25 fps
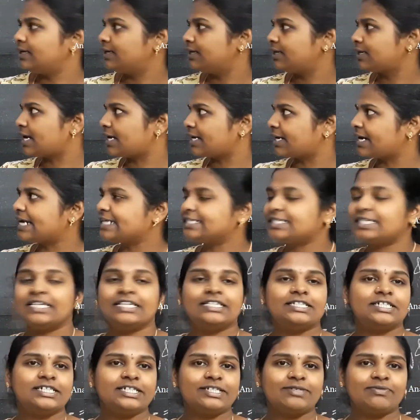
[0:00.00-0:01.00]

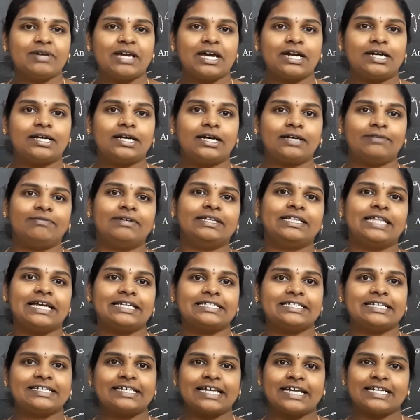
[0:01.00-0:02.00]
Congratulations, we are done with
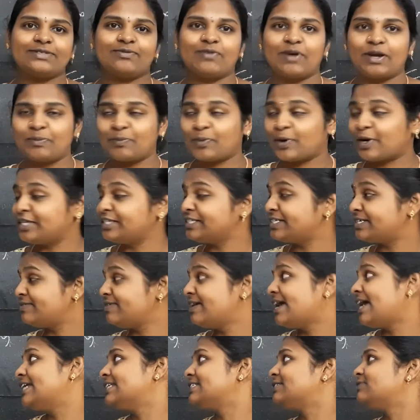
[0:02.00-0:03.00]
exercise 1.3
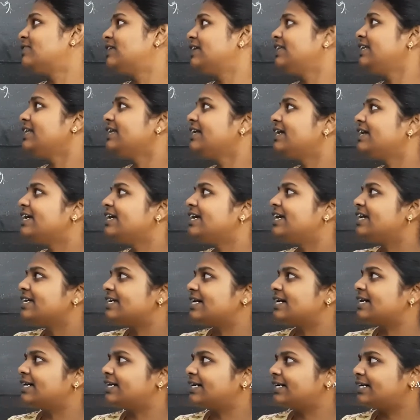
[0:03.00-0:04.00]
as well.
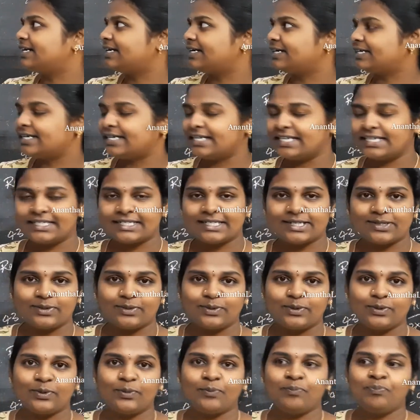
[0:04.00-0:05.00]

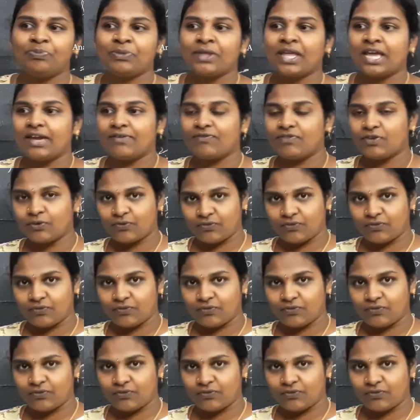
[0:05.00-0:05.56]
So if